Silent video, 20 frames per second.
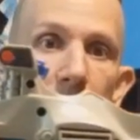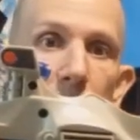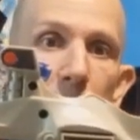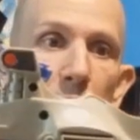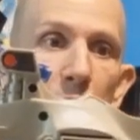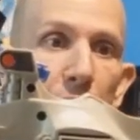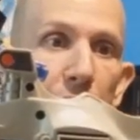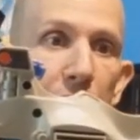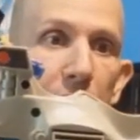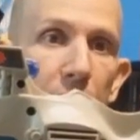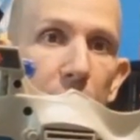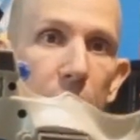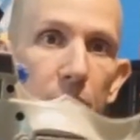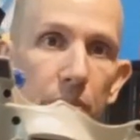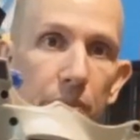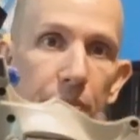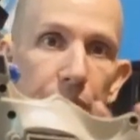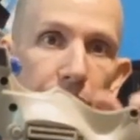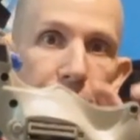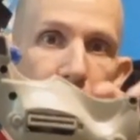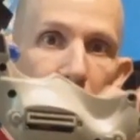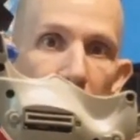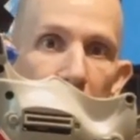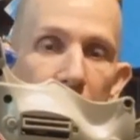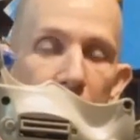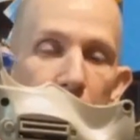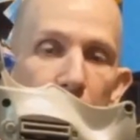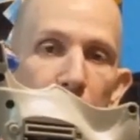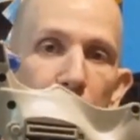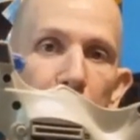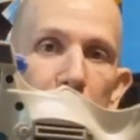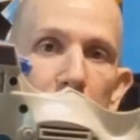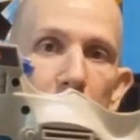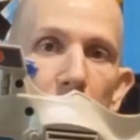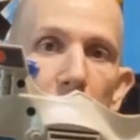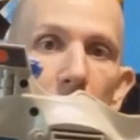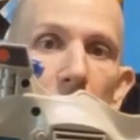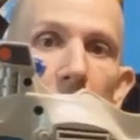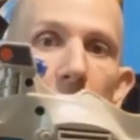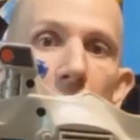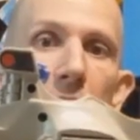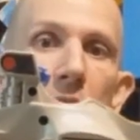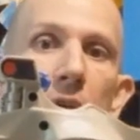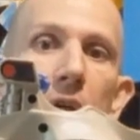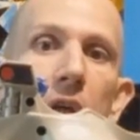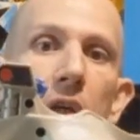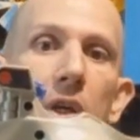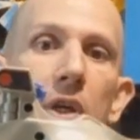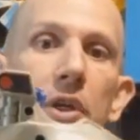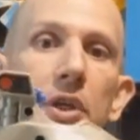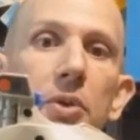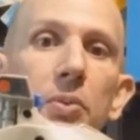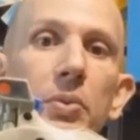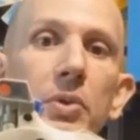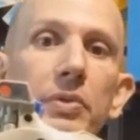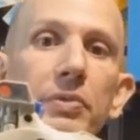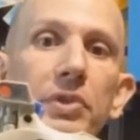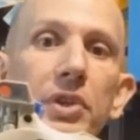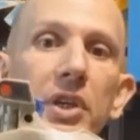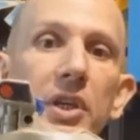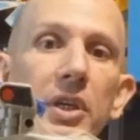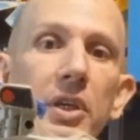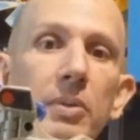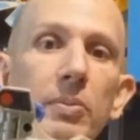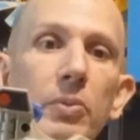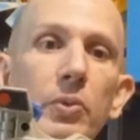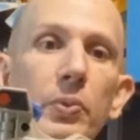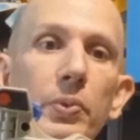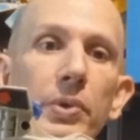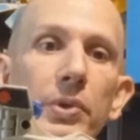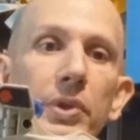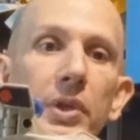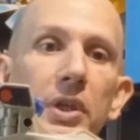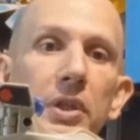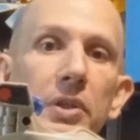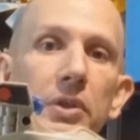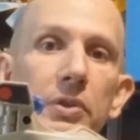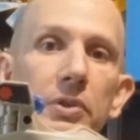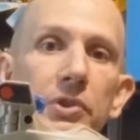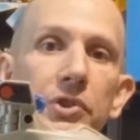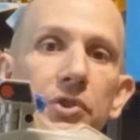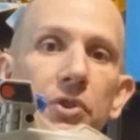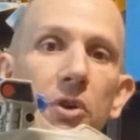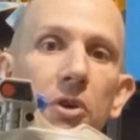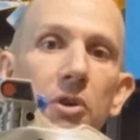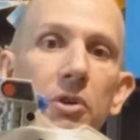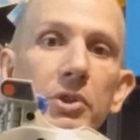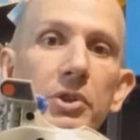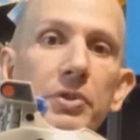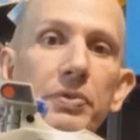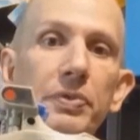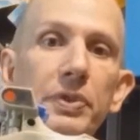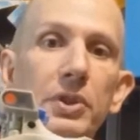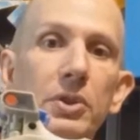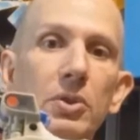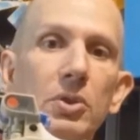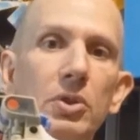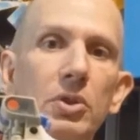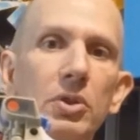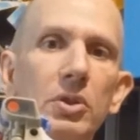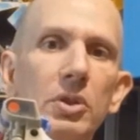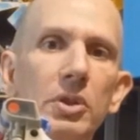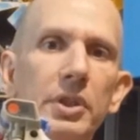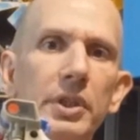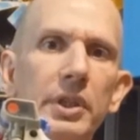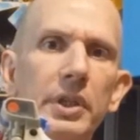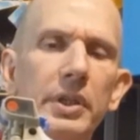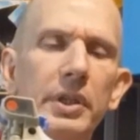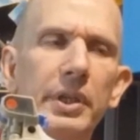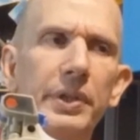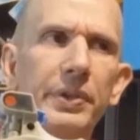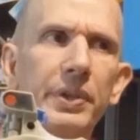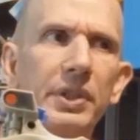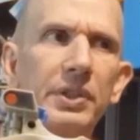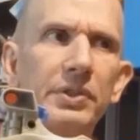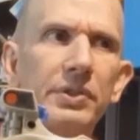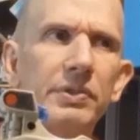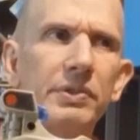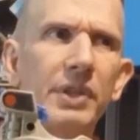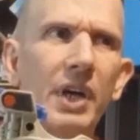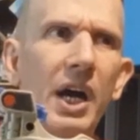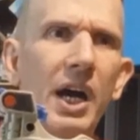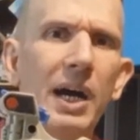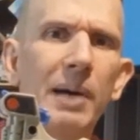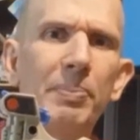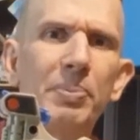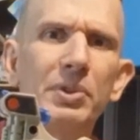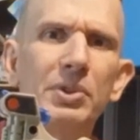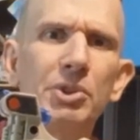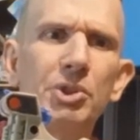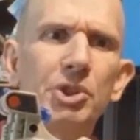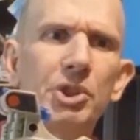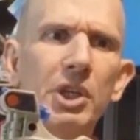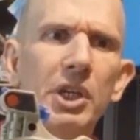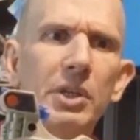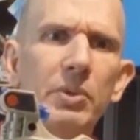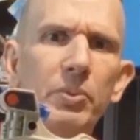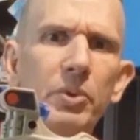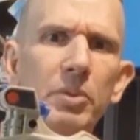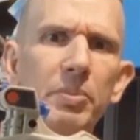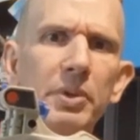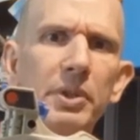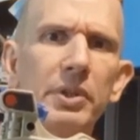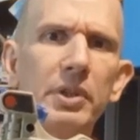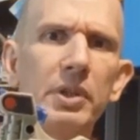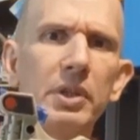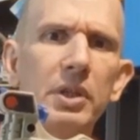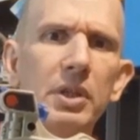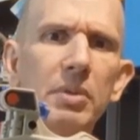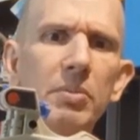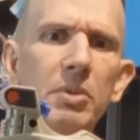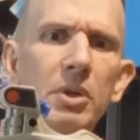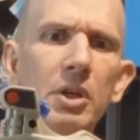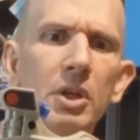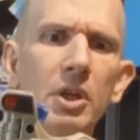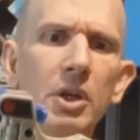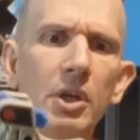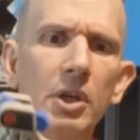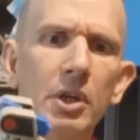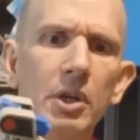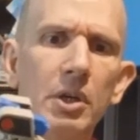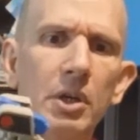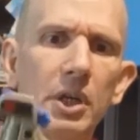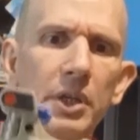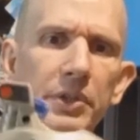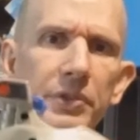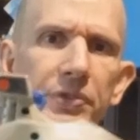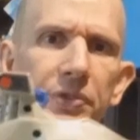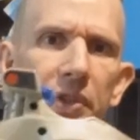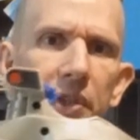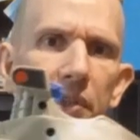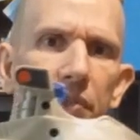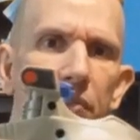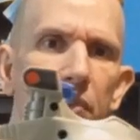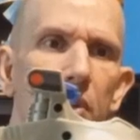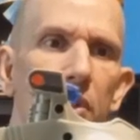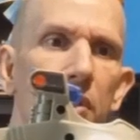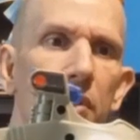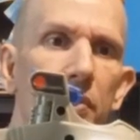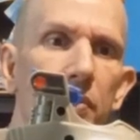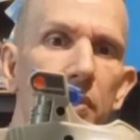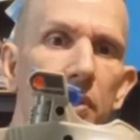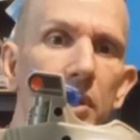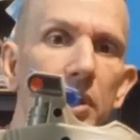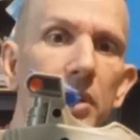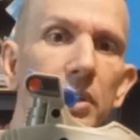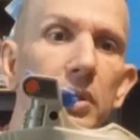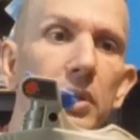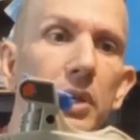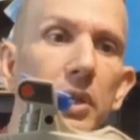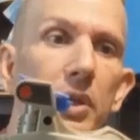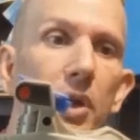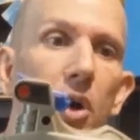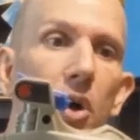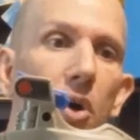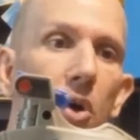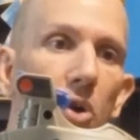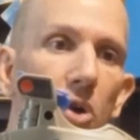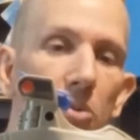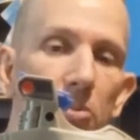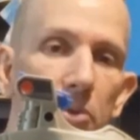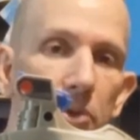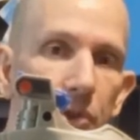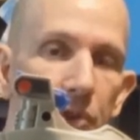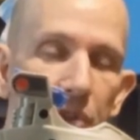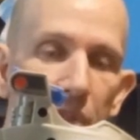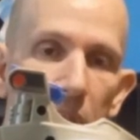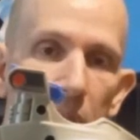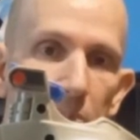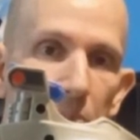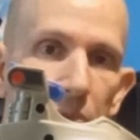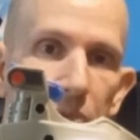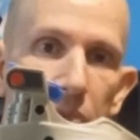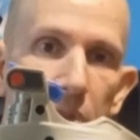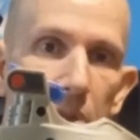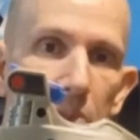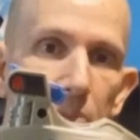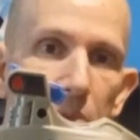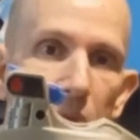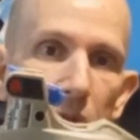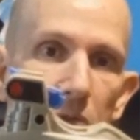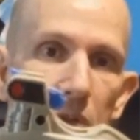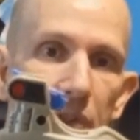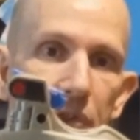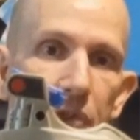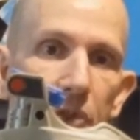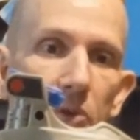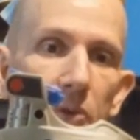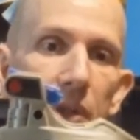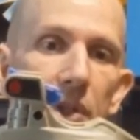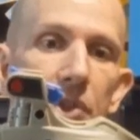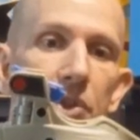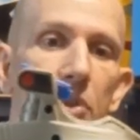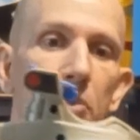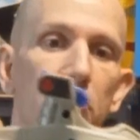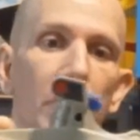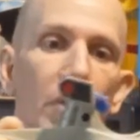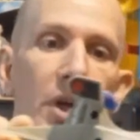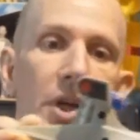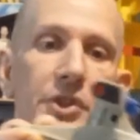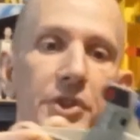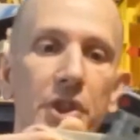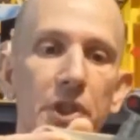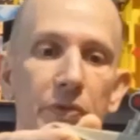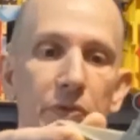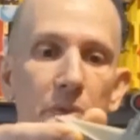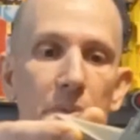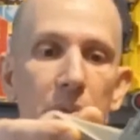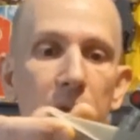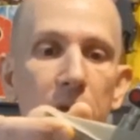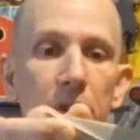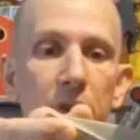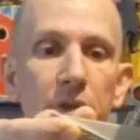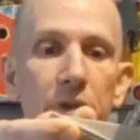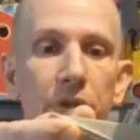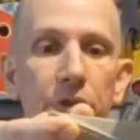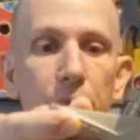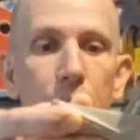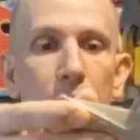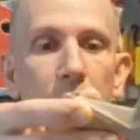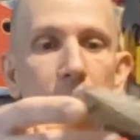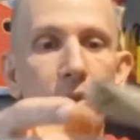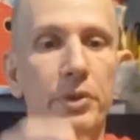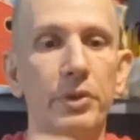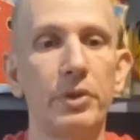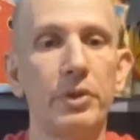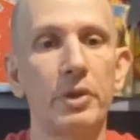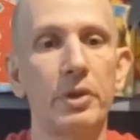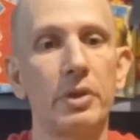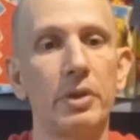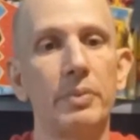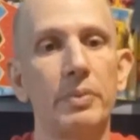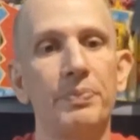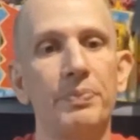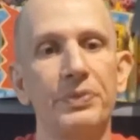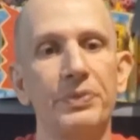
vehicle slash figure. And he would have came with another Starrier's figure called, I think Top Shot would have been the name. And this thing is in horrible shape. It's going to be a restoration project for me, because one of the